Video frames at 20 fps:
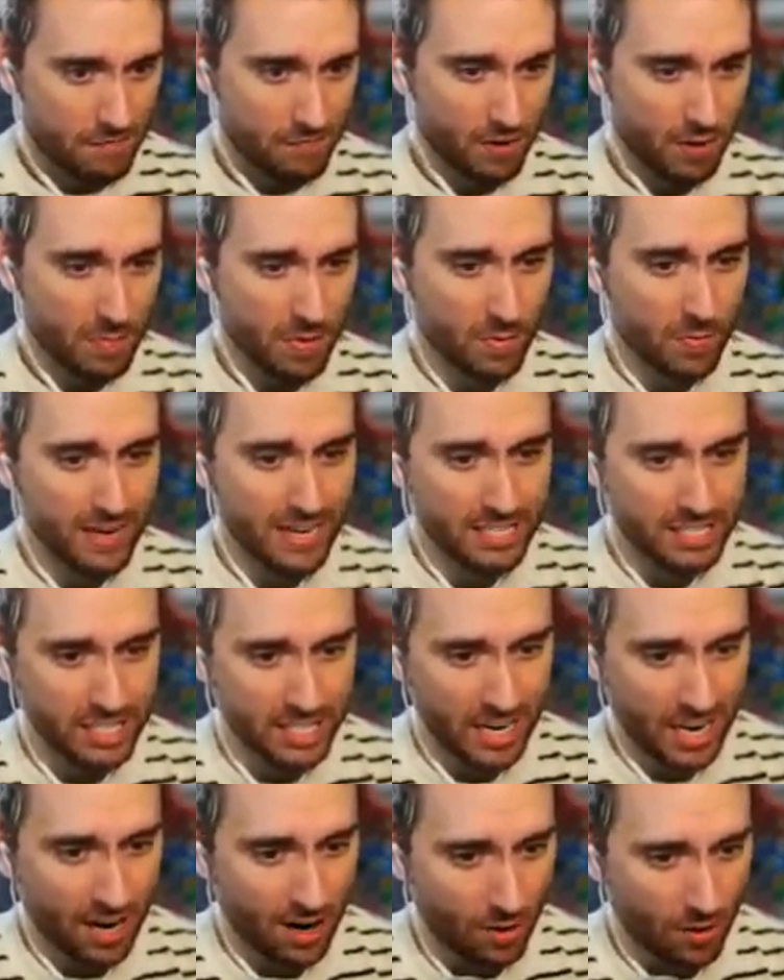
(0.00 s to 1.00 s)
For
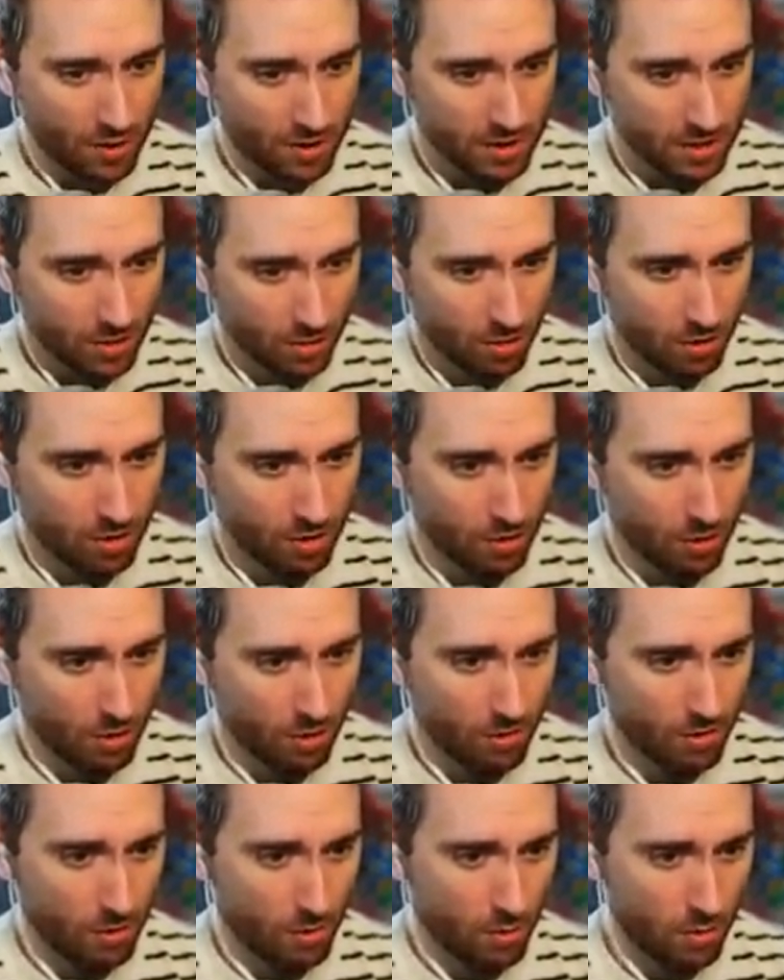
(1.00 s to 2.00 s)
Mauricio. Or,
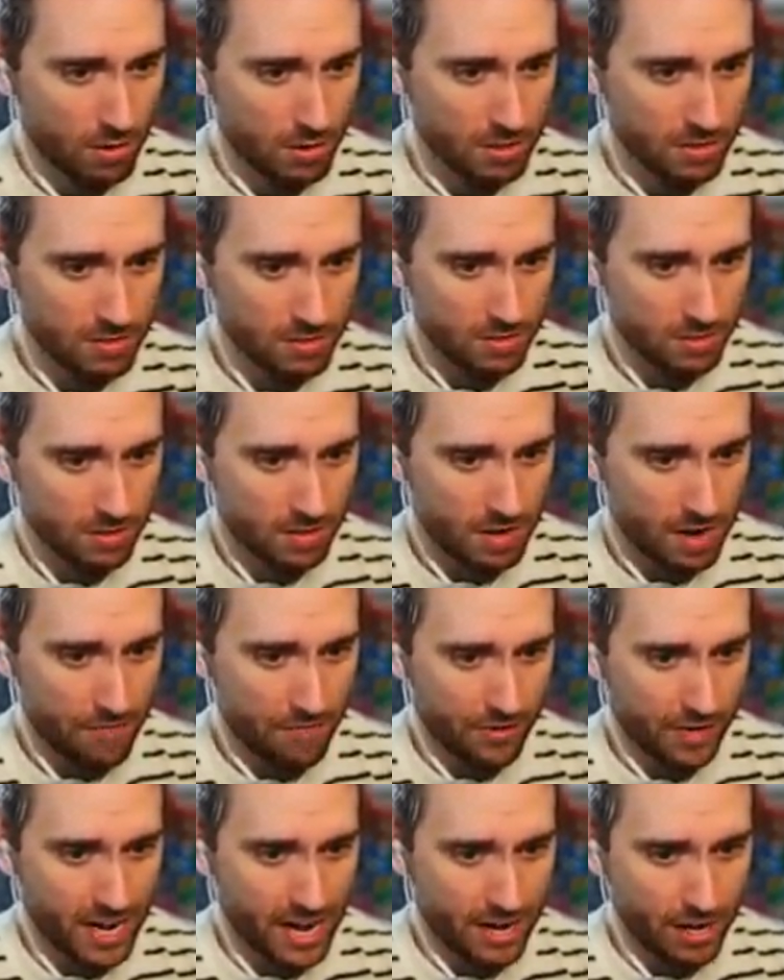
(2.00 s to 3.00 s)
or, or, I
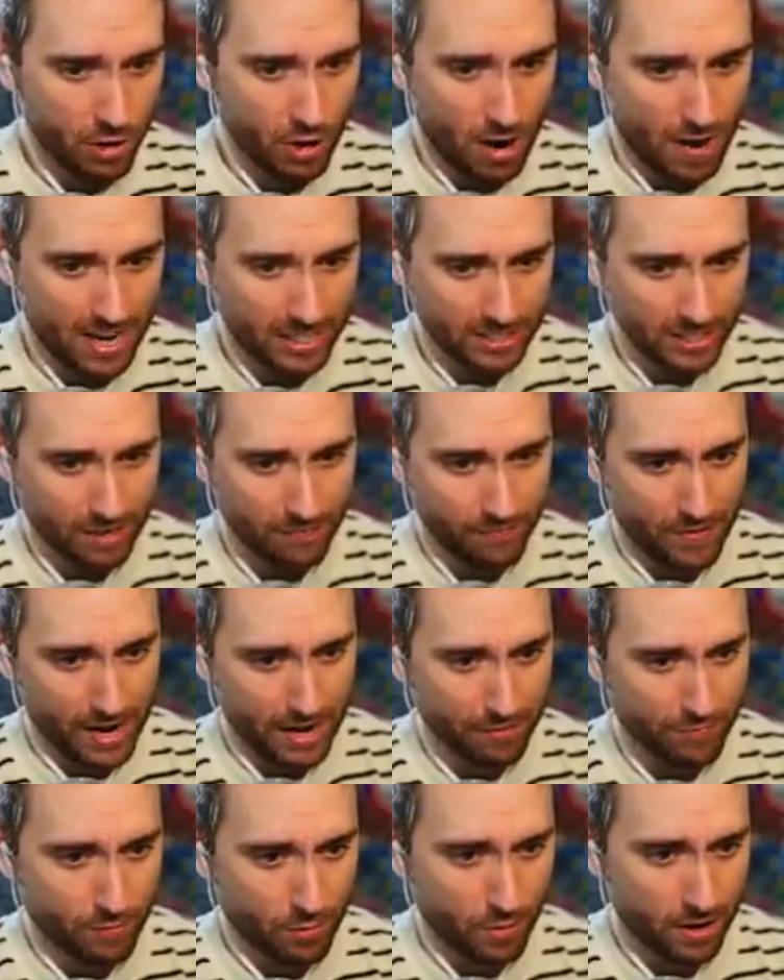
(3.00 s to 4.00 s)
forgot who actually I'm
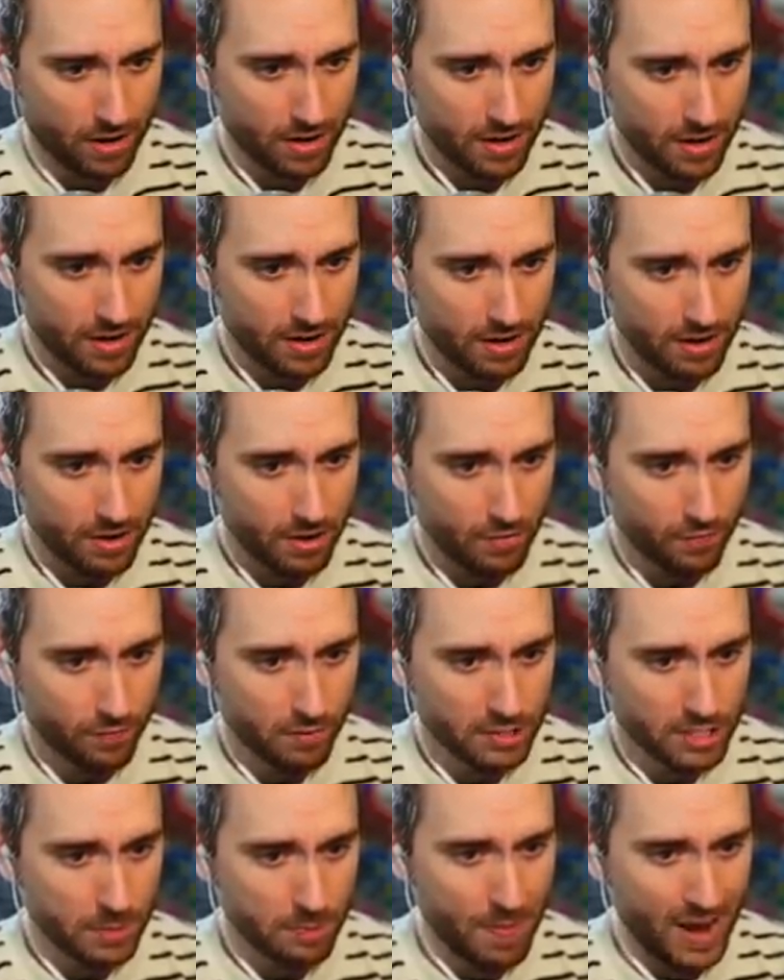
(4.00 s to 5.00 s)
fighting for.
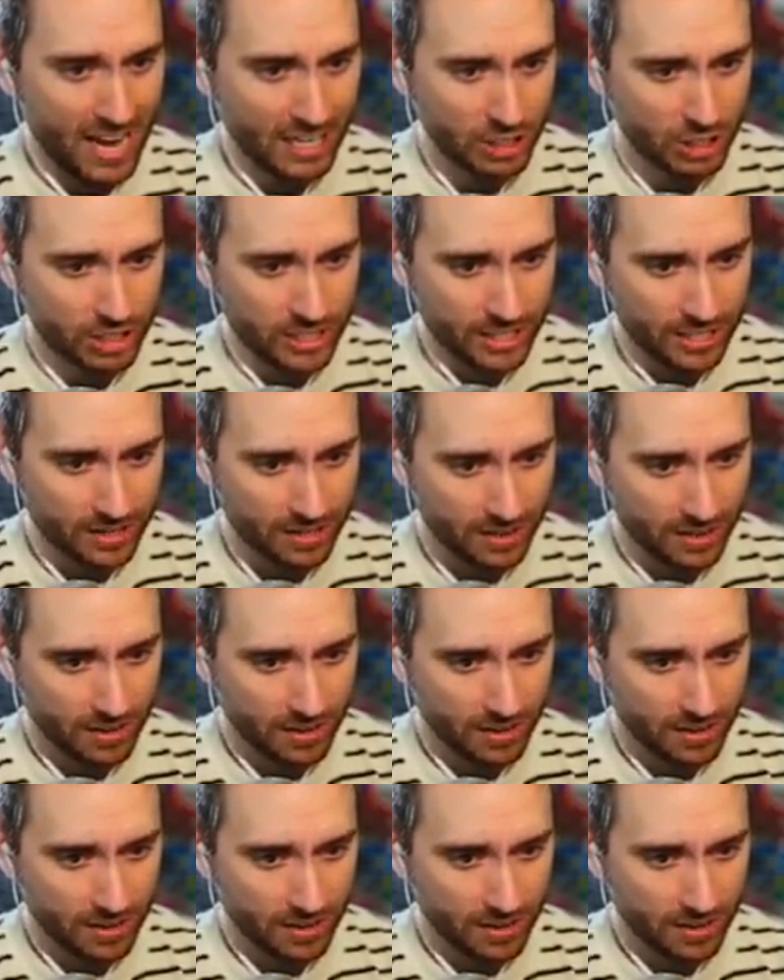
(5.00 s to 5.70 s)
For Sebastian.